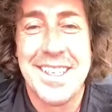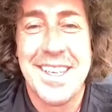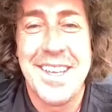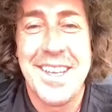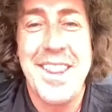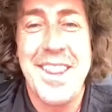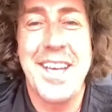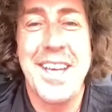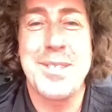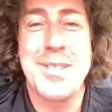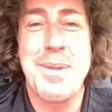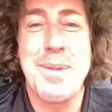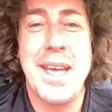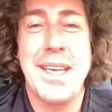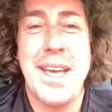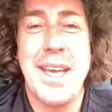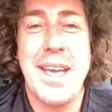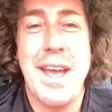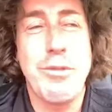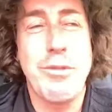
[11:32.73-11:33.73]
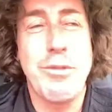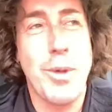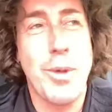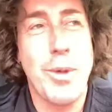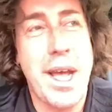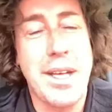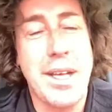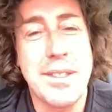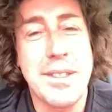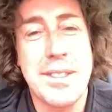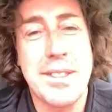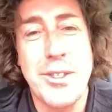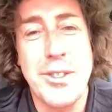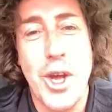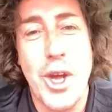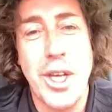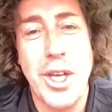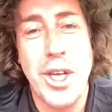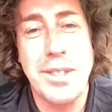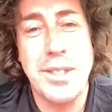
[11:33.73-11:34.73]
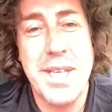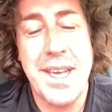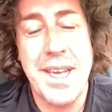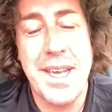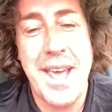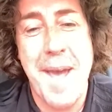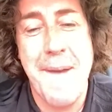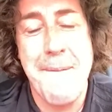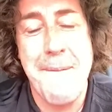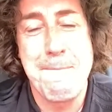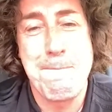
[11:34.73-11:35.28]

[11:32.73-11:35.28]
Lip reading: Thanks, mate. Everyone else, enjoy. Take care.